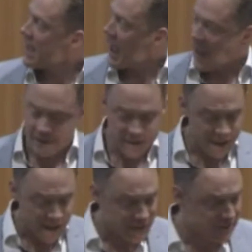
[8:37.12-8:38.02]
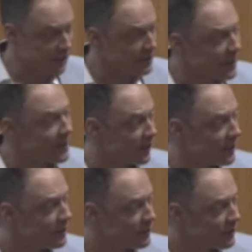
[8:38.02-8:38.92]
and it
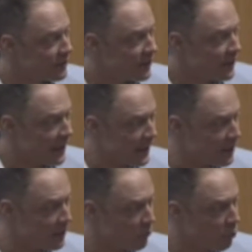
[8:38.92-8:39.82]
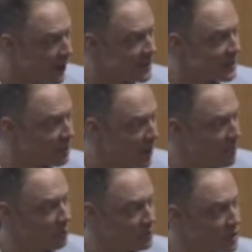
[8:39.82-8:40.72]
succeeded in raising
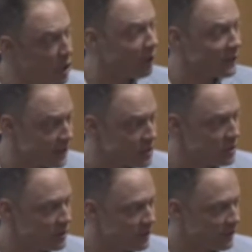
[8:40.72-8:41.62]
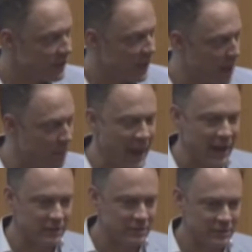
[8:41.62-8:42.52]
people's knowledge
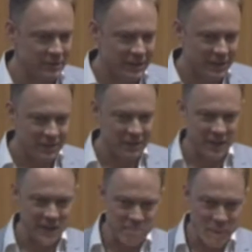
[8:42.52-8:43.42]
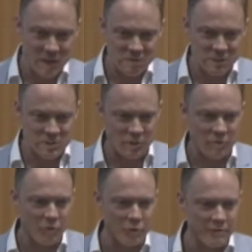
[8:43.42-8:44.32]
about the benefits of
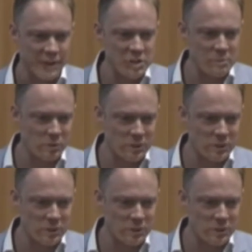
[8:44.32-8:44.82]
fruit and vegetable